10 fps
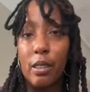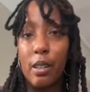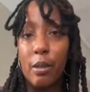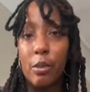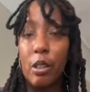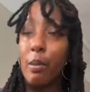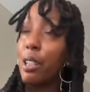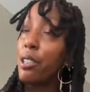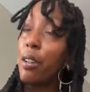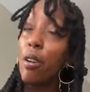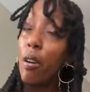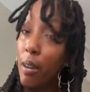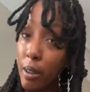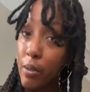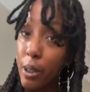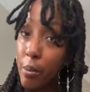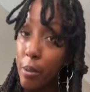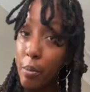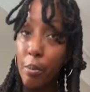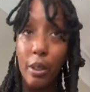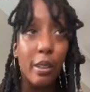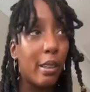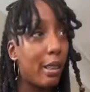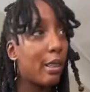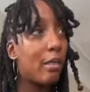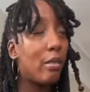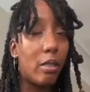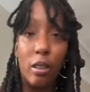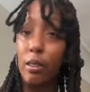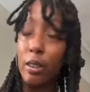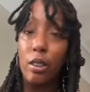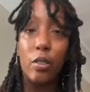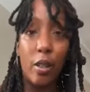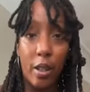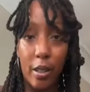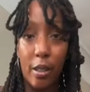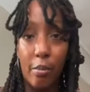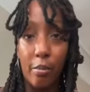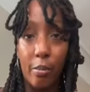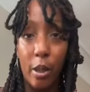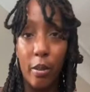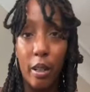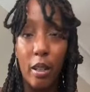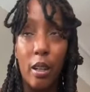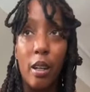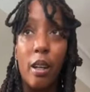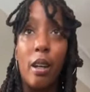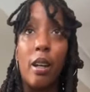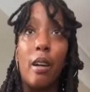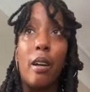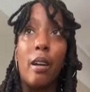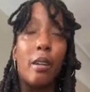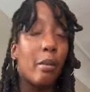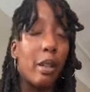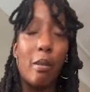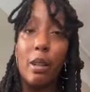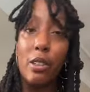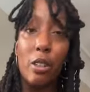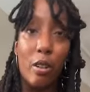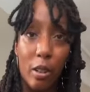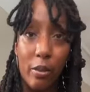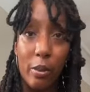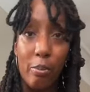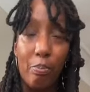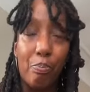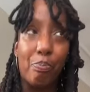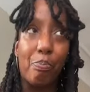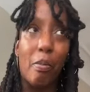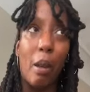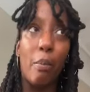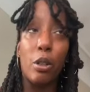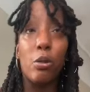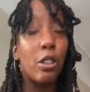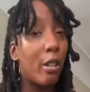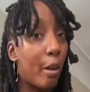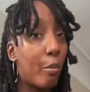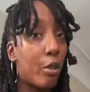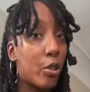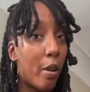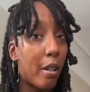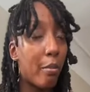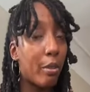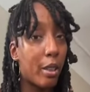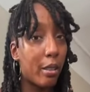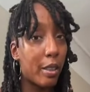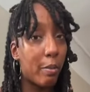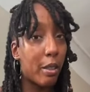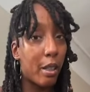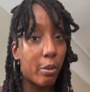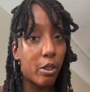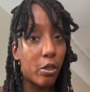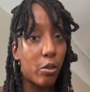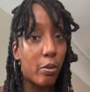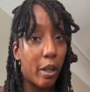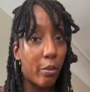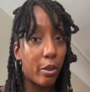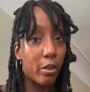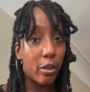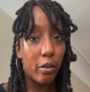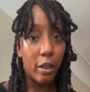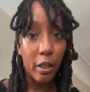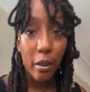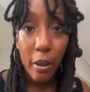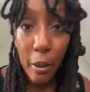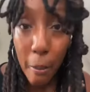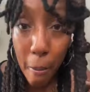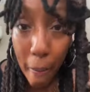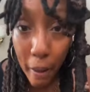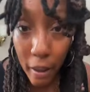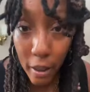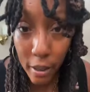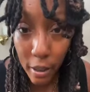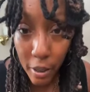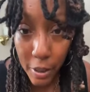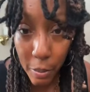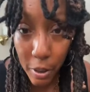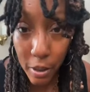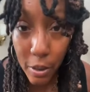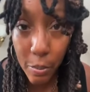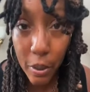of times, and I'm not saying all of them, but they start looking dried up, all right? And again, I'm not saying all of them. But you see a lot more dried up looking lesbian couples than you do gay ones, all right? And lesbians